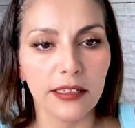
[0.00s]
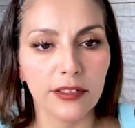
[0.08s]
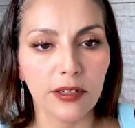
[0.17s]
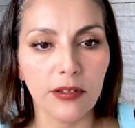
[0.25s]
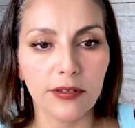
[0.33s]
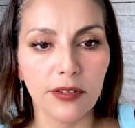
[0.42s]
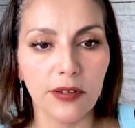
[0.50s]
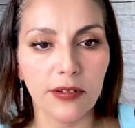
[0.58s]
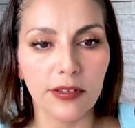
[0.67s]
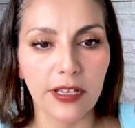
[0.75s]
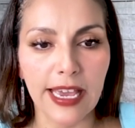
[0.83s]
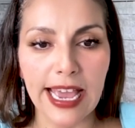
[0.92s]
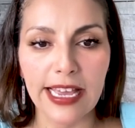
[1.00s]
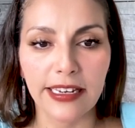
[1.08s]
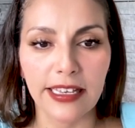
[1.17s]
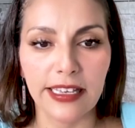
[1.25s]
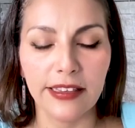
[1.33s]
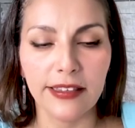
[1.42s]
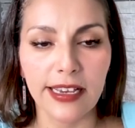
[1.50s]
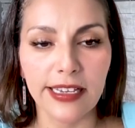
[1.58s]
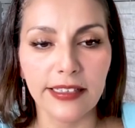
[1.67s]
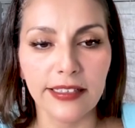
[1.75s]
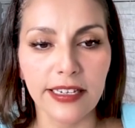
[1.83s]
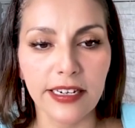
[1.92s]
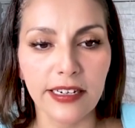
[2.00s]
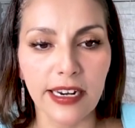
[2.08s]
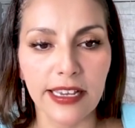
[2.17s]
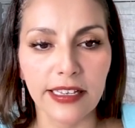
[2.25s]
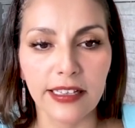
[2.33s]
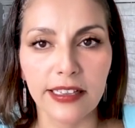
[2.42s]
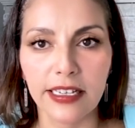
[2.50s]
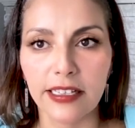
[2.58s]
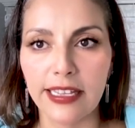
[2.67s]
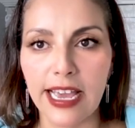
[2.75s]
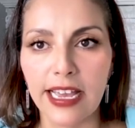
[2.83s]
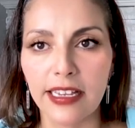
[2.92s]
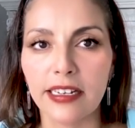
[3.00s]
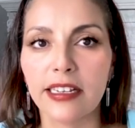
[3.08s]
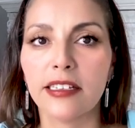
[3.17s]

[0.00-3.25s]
there's also the ad insights here. I can click on that.